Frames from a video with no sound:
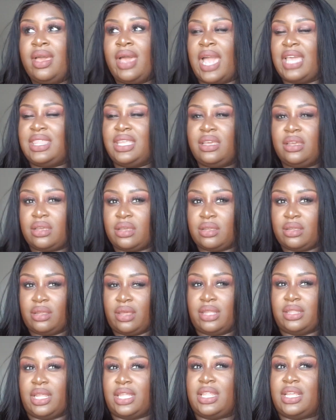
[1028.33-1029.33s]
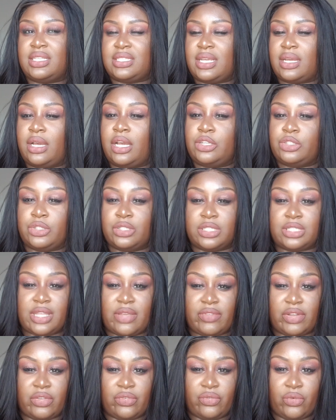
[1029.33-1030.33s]
I think it's like
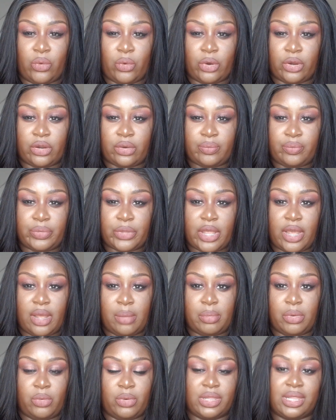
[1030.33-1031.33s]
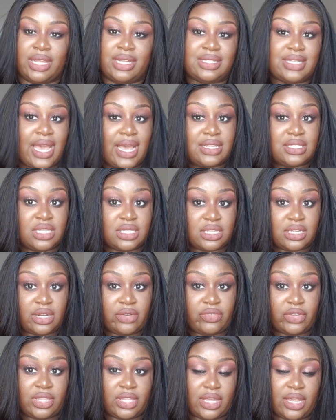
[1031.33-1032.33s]
174, but with like taxes and
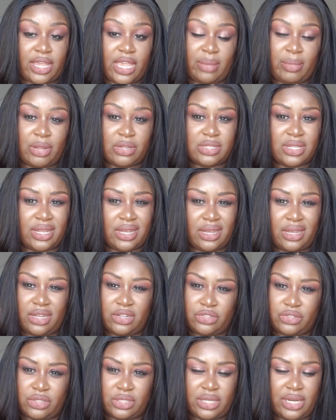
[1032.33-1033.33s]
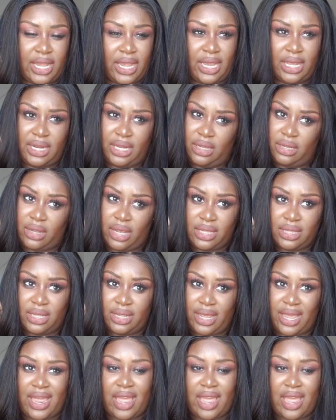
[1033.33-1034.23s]
everything, it came out to like 180, I think.